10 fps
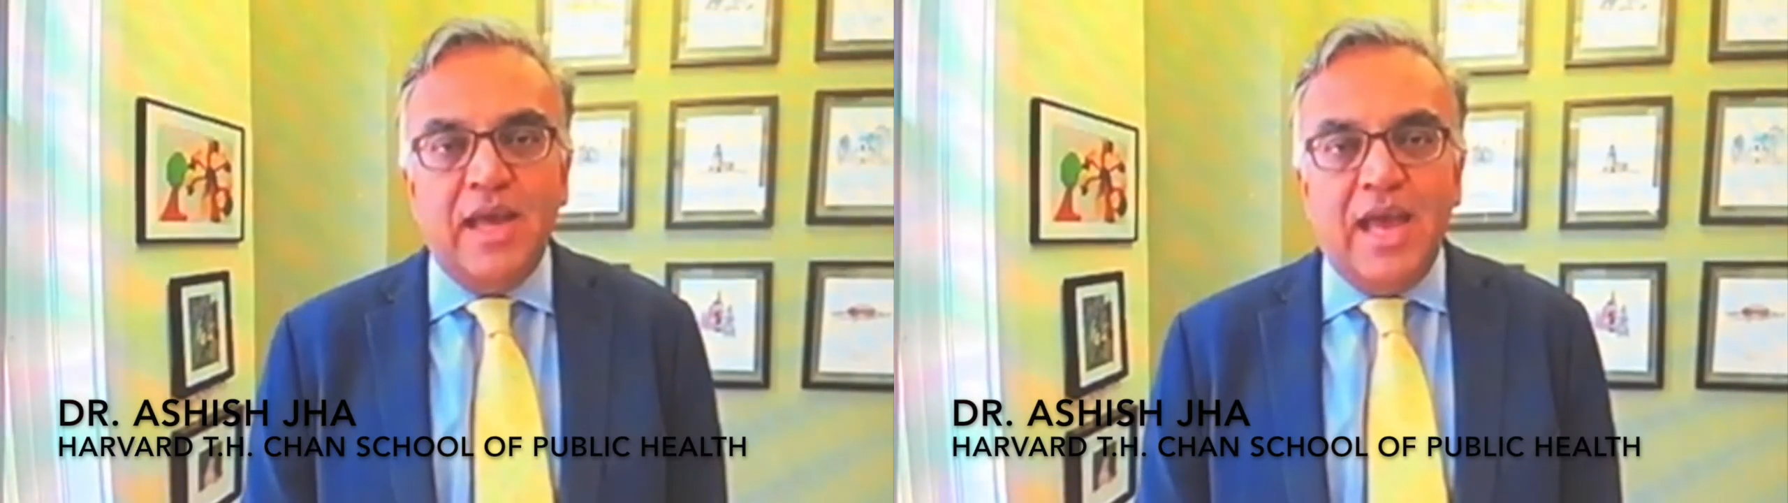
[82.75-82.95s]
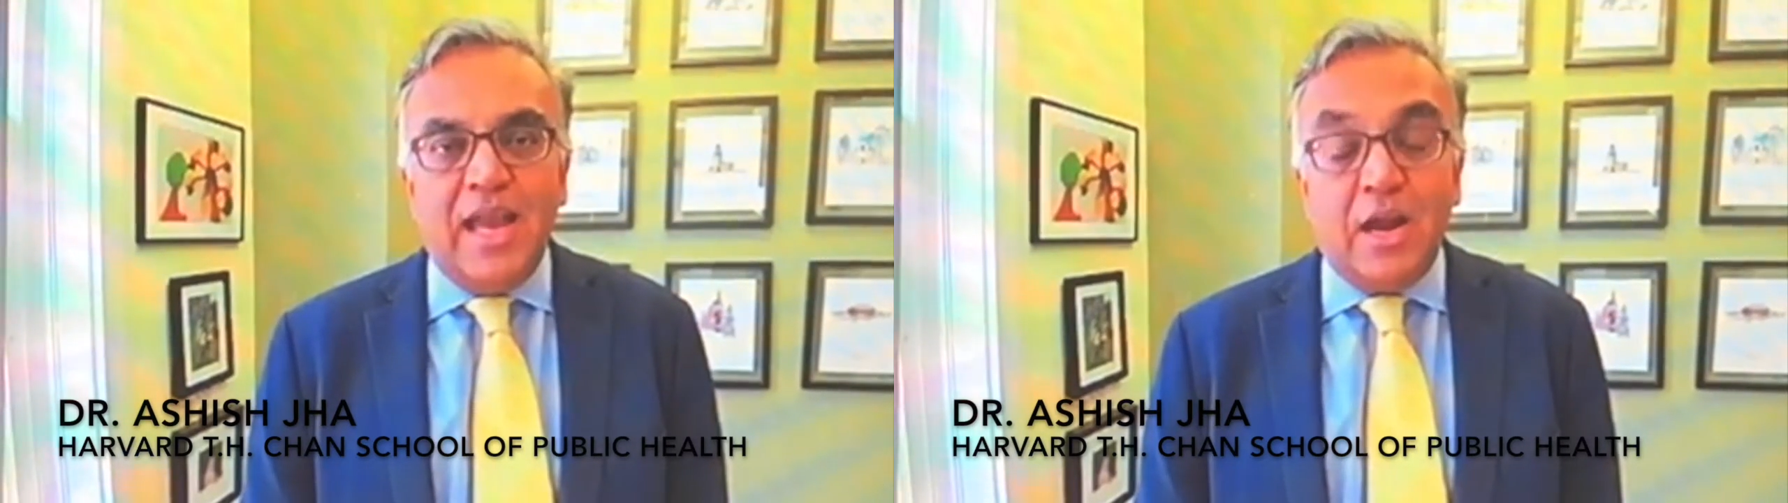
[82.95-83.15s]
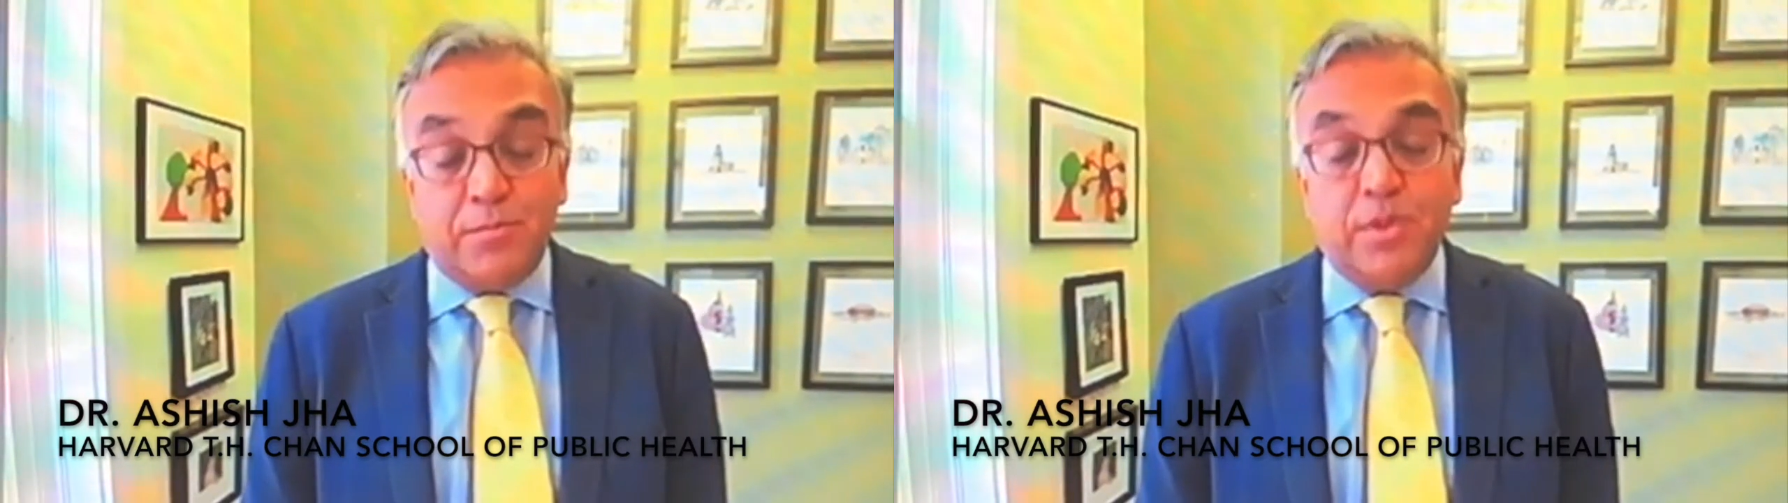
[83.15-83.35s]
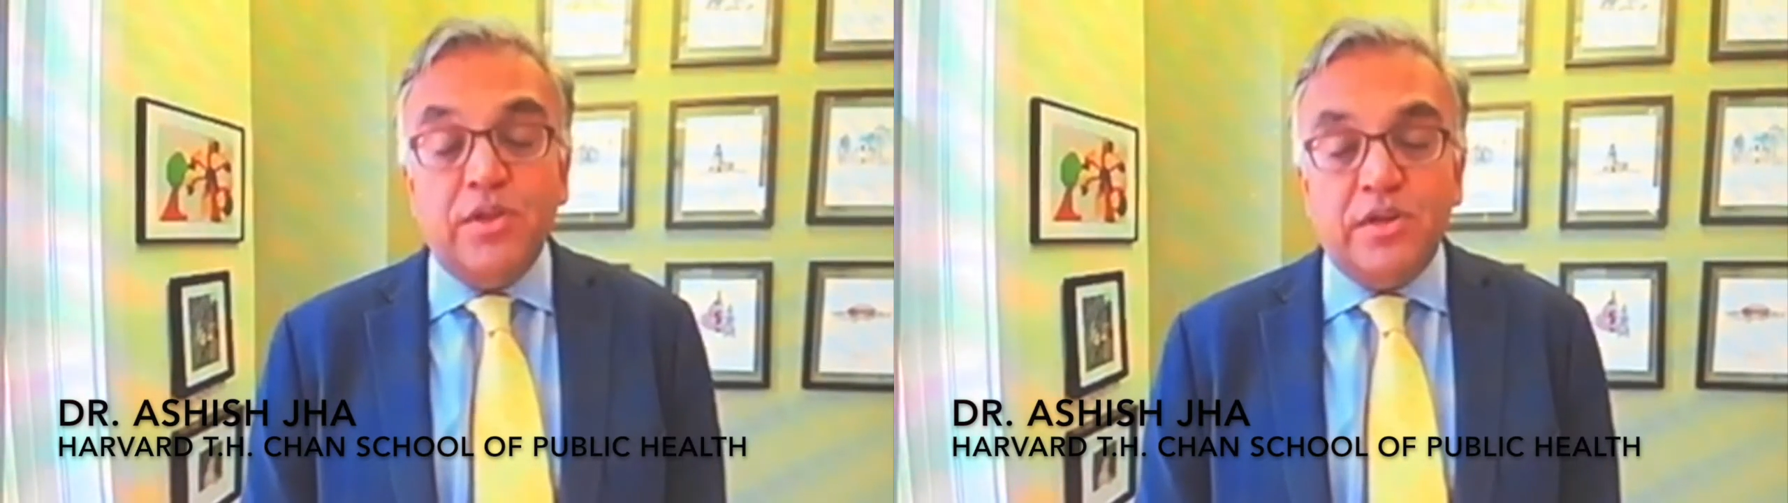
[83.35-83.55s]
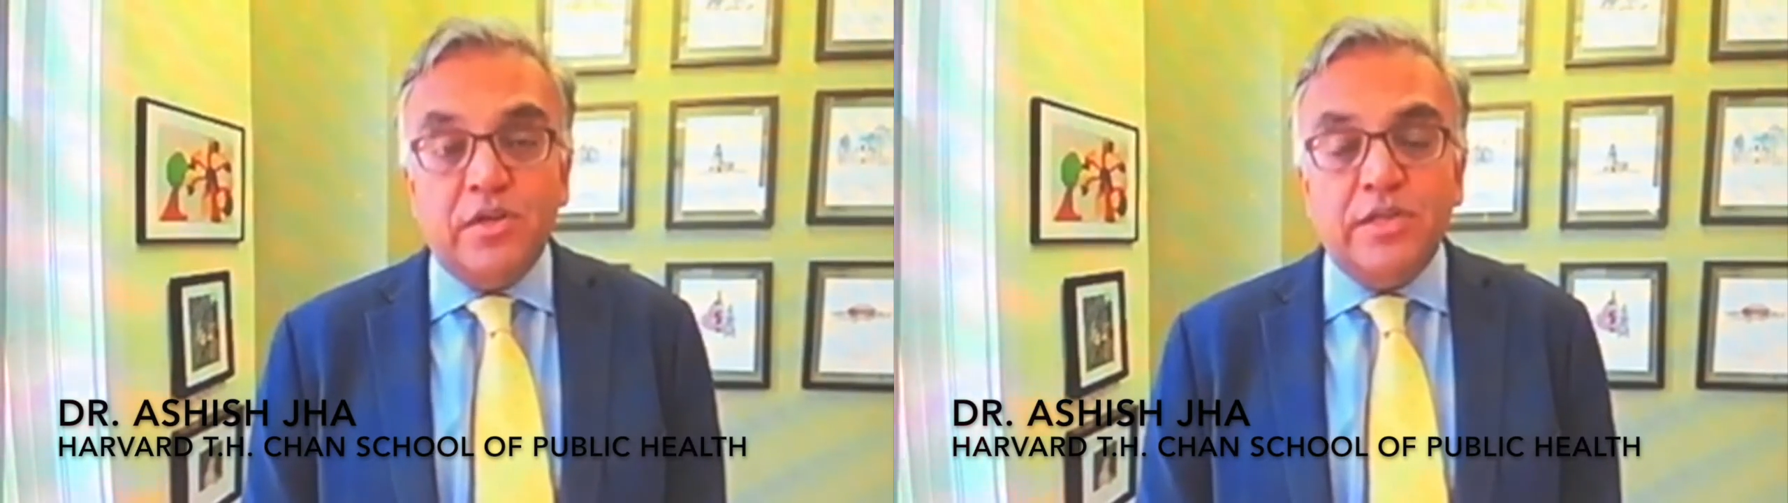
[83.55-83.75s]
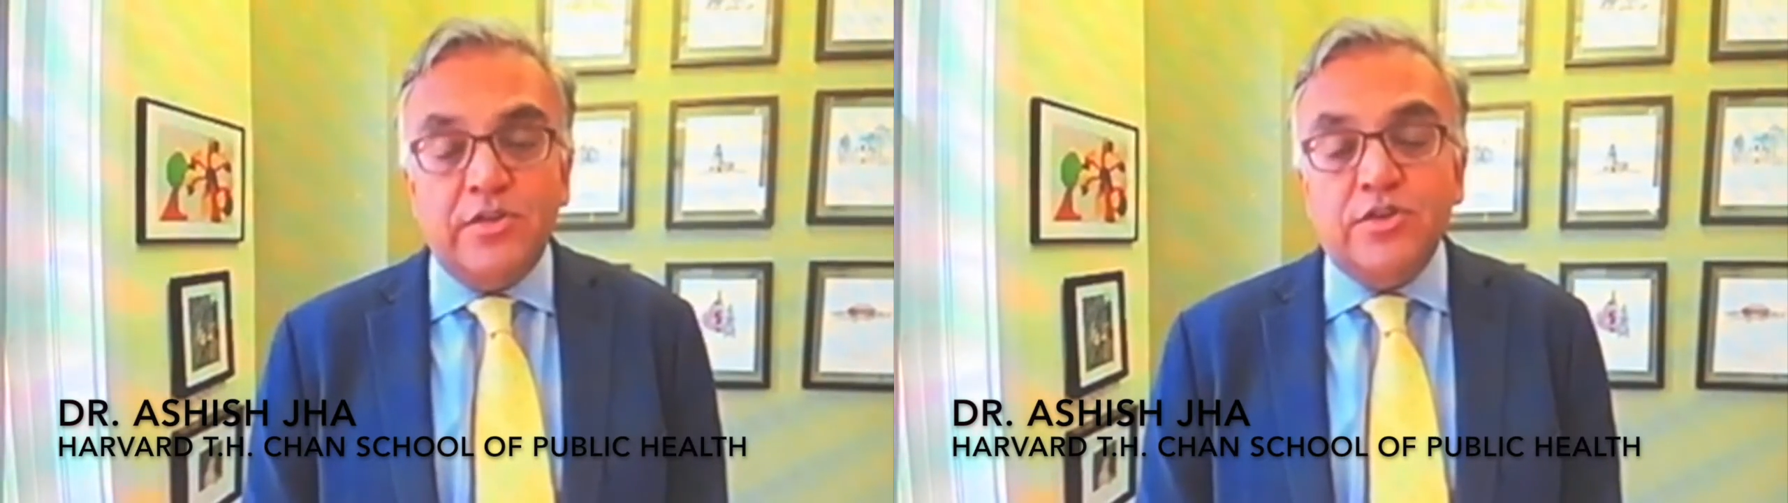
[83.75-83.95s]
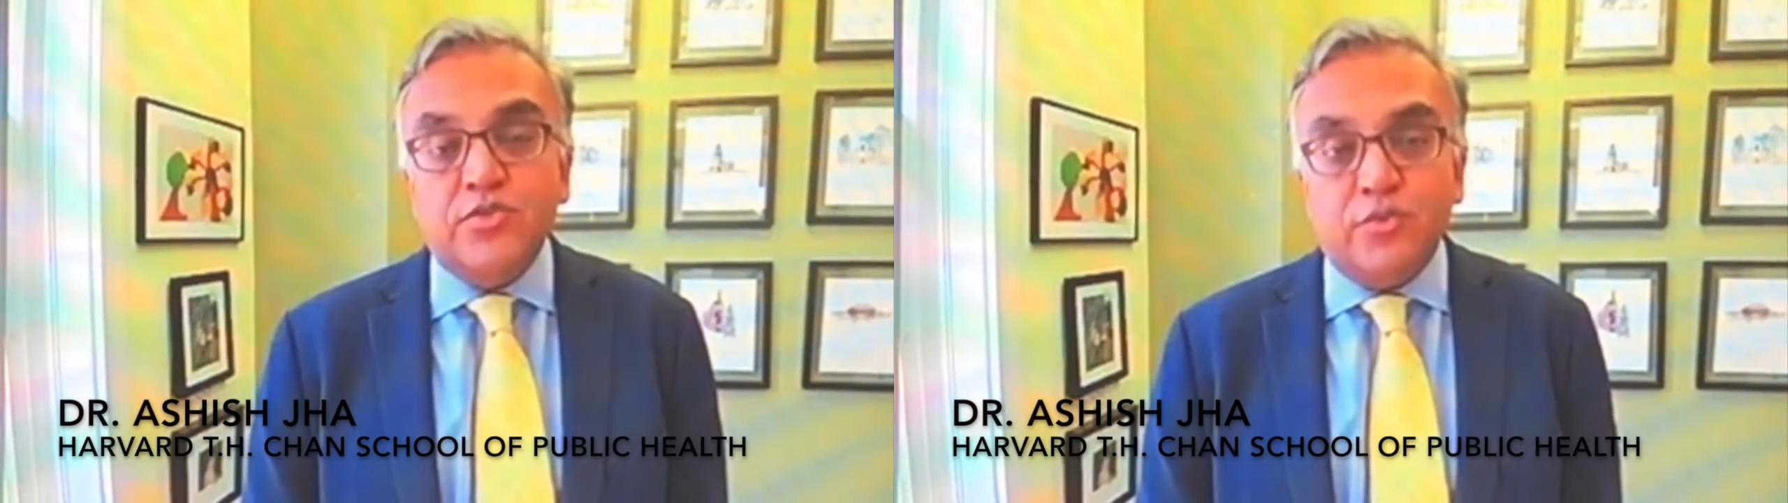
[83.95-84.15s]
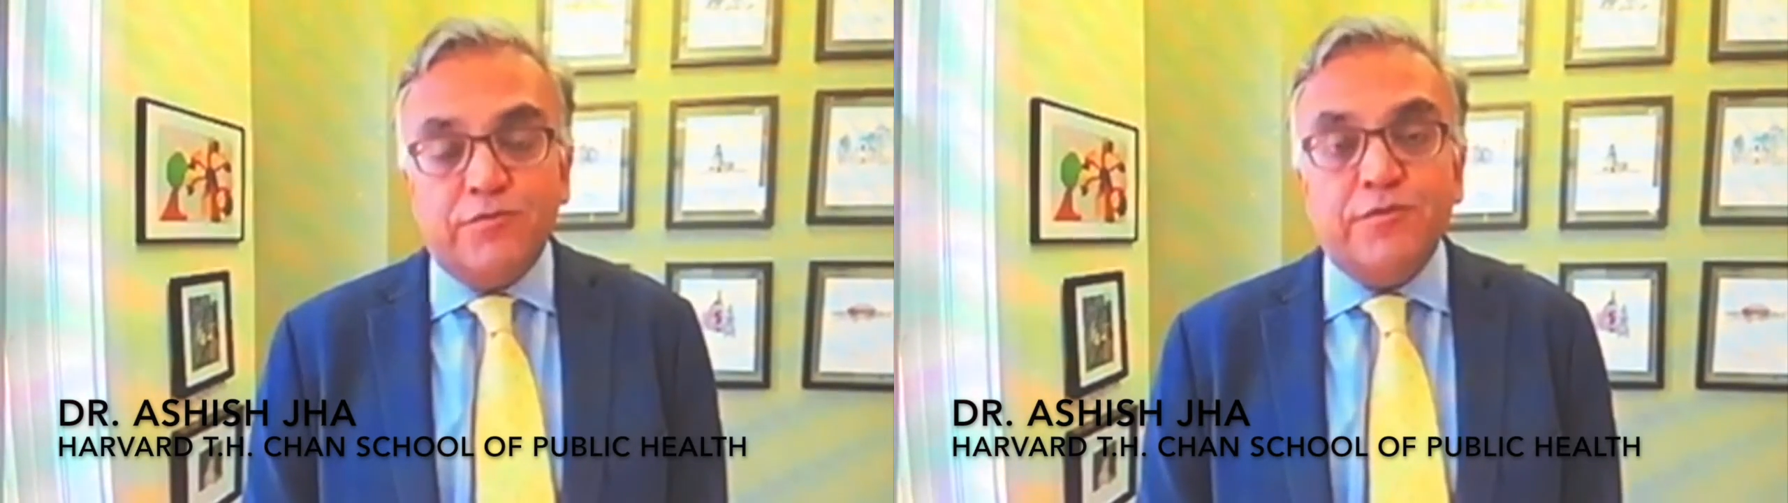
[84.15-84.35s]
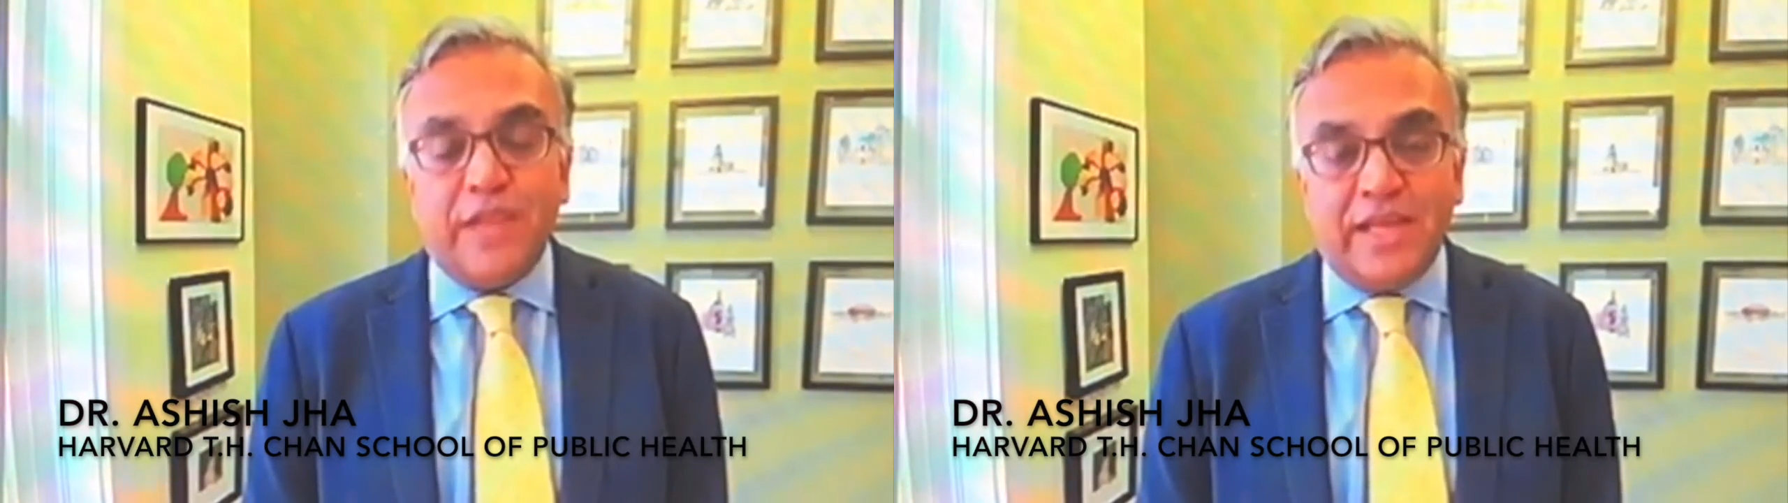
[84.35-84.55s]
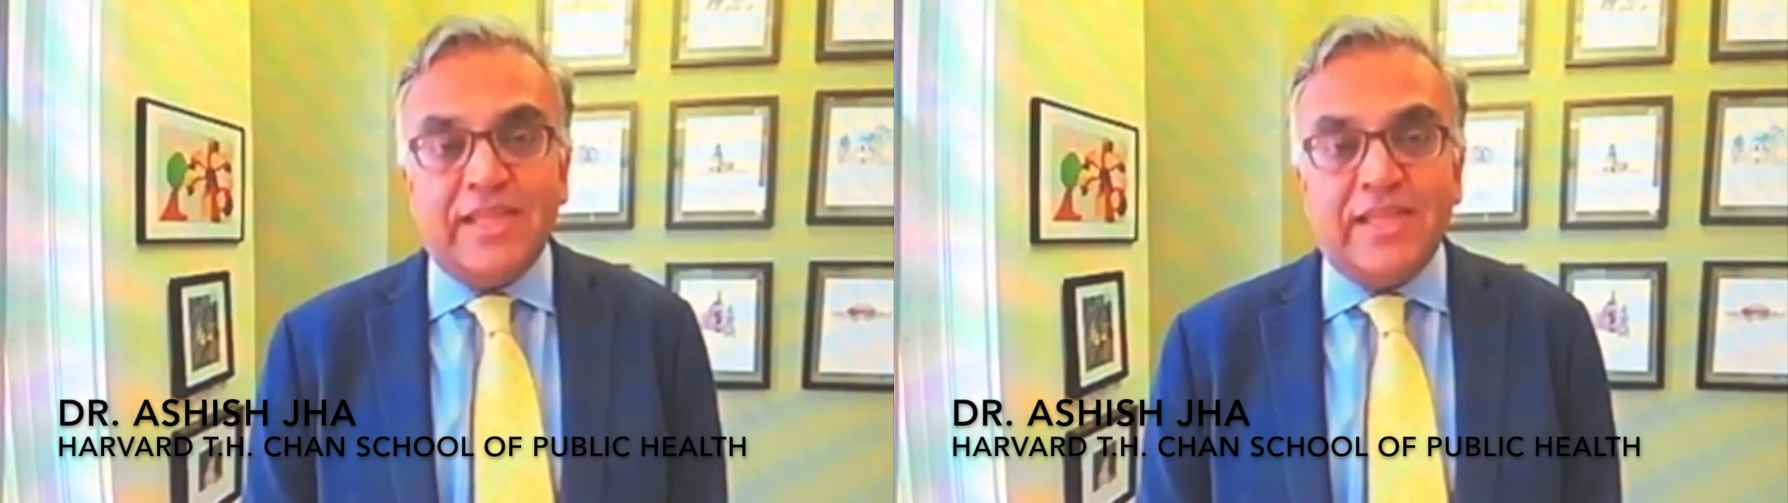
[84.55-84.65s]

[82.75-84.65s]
and our political leaders reflect